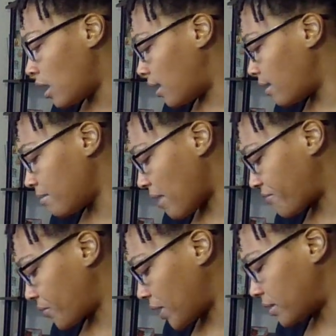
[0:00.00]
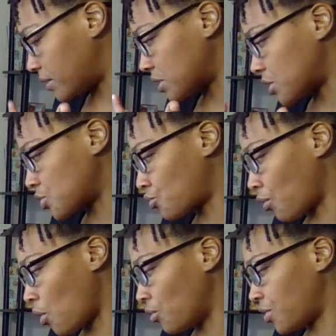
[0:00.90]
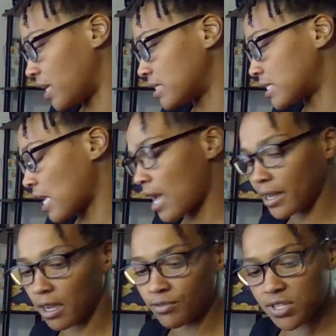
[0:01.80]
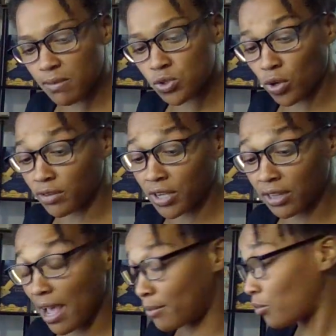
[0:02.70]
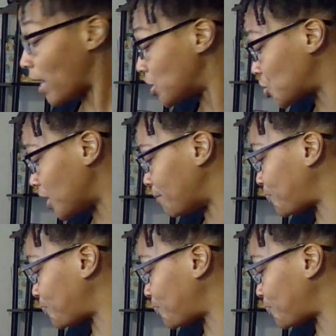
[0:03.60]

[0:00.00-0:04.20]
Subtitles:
I feel like that this is growth inside of some sort of collaboration.